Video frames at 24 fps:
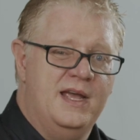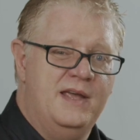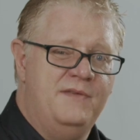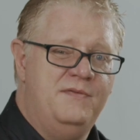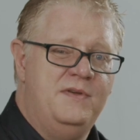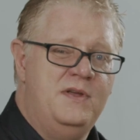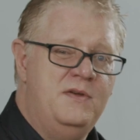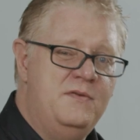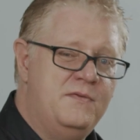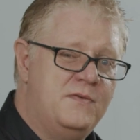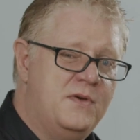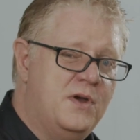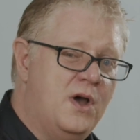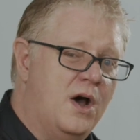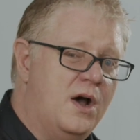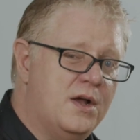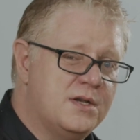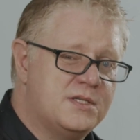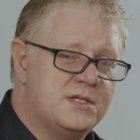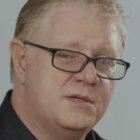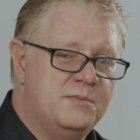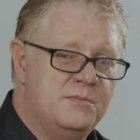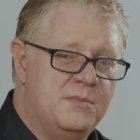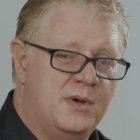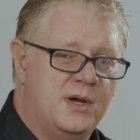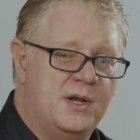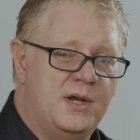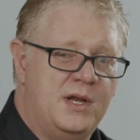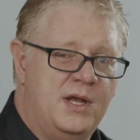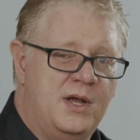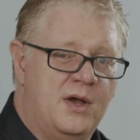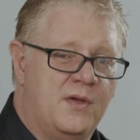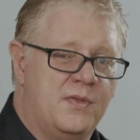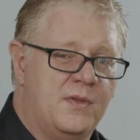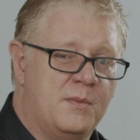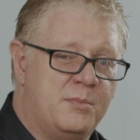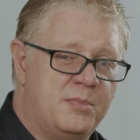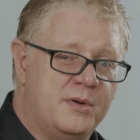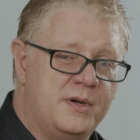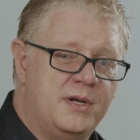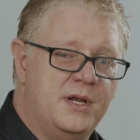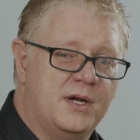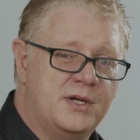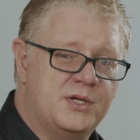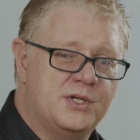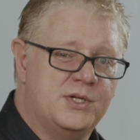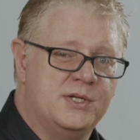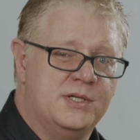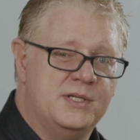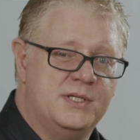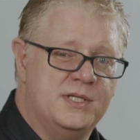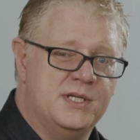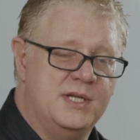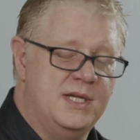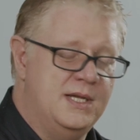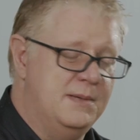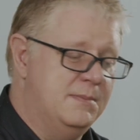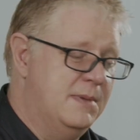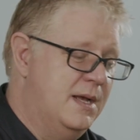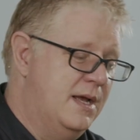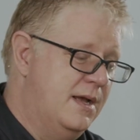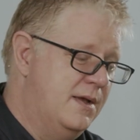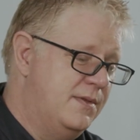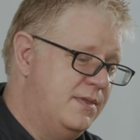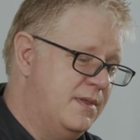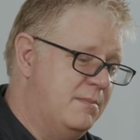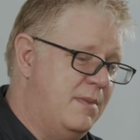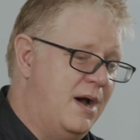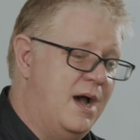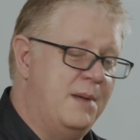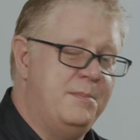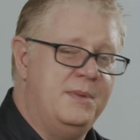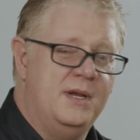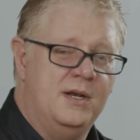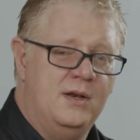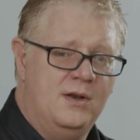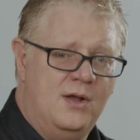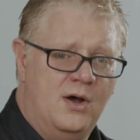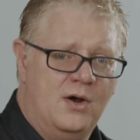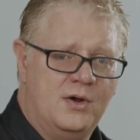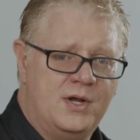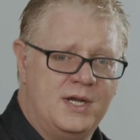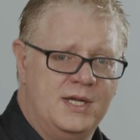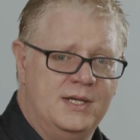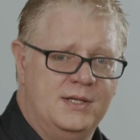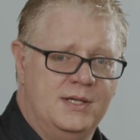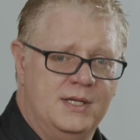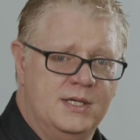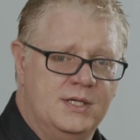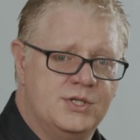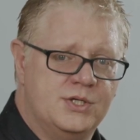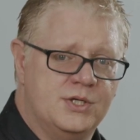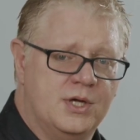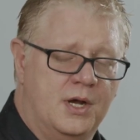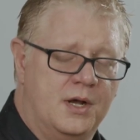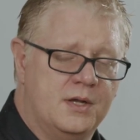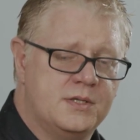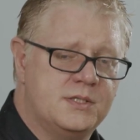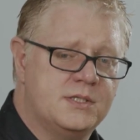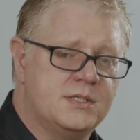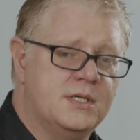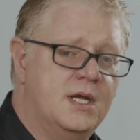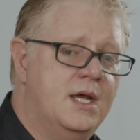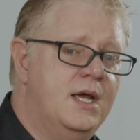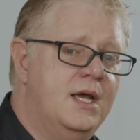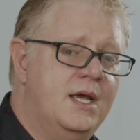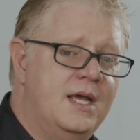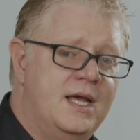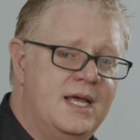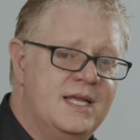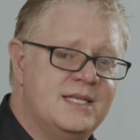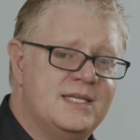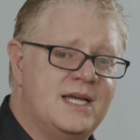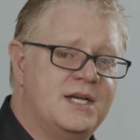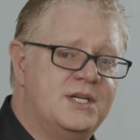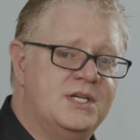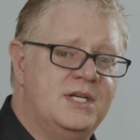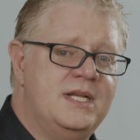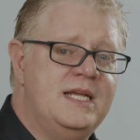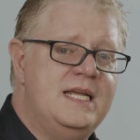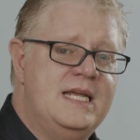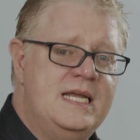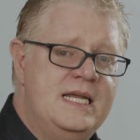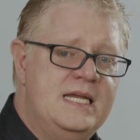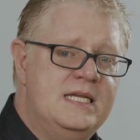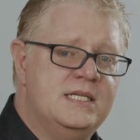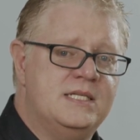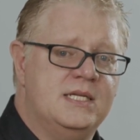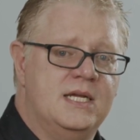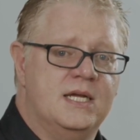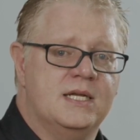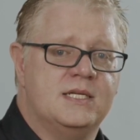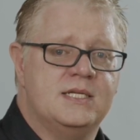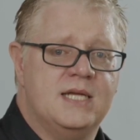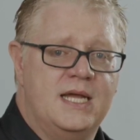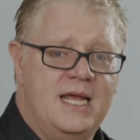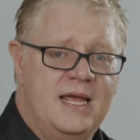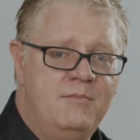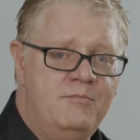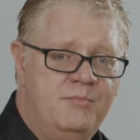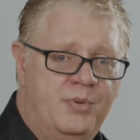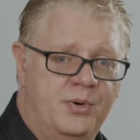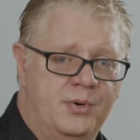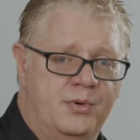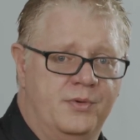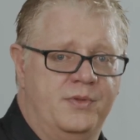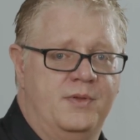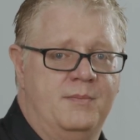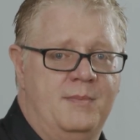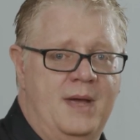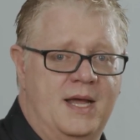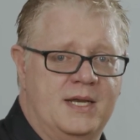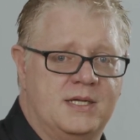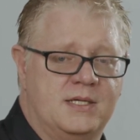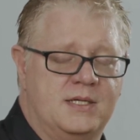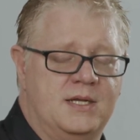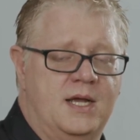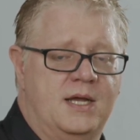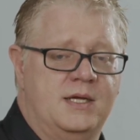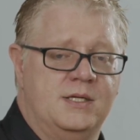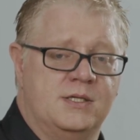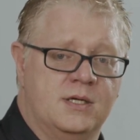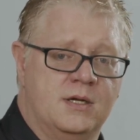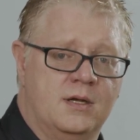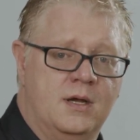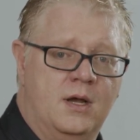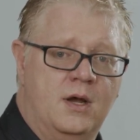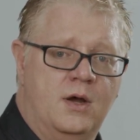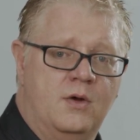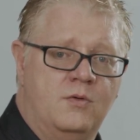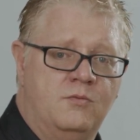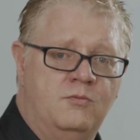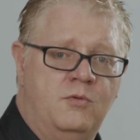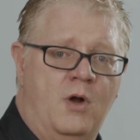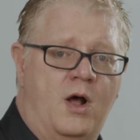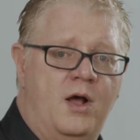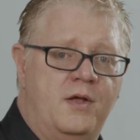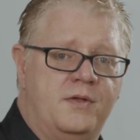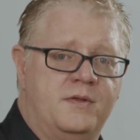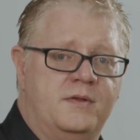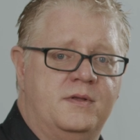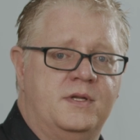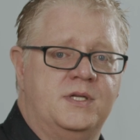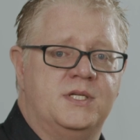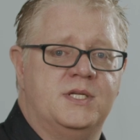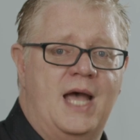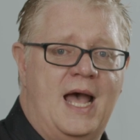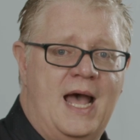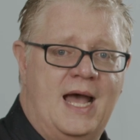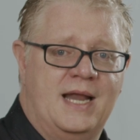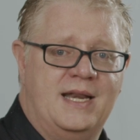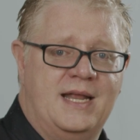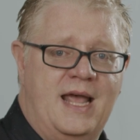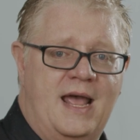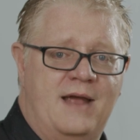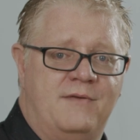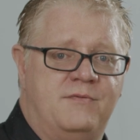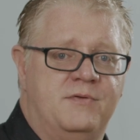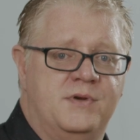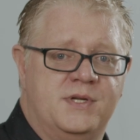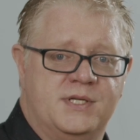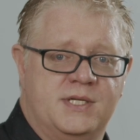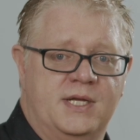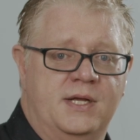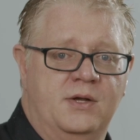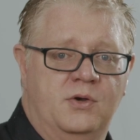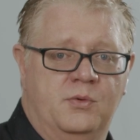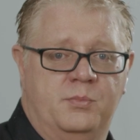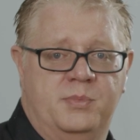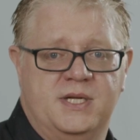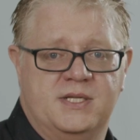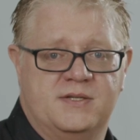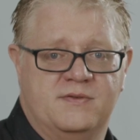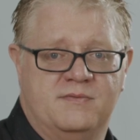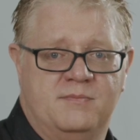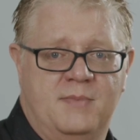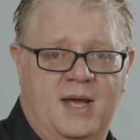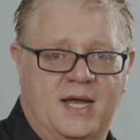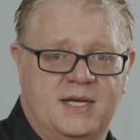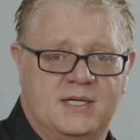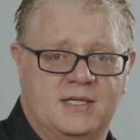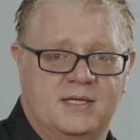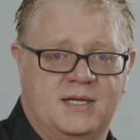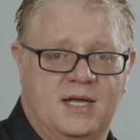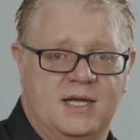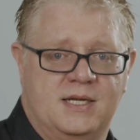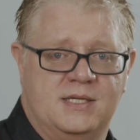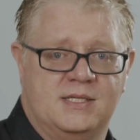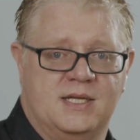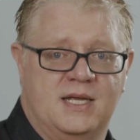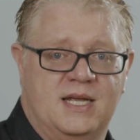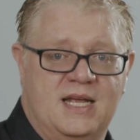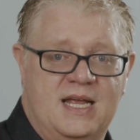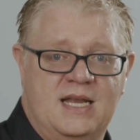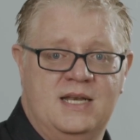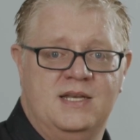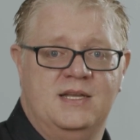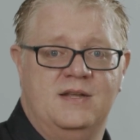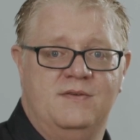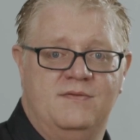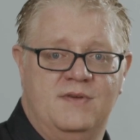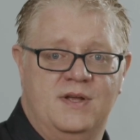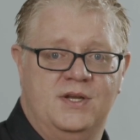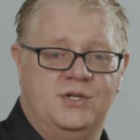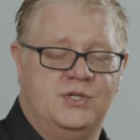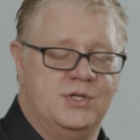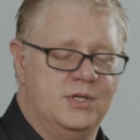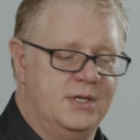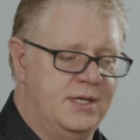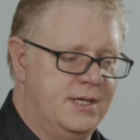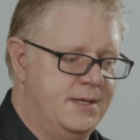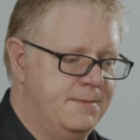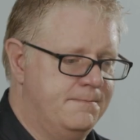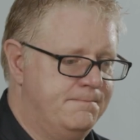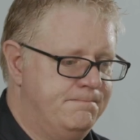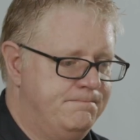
if you've got somebody on the production team that might be logging these shots, it's actually easier to import the metadata rather than to add every single piece of metadata individually.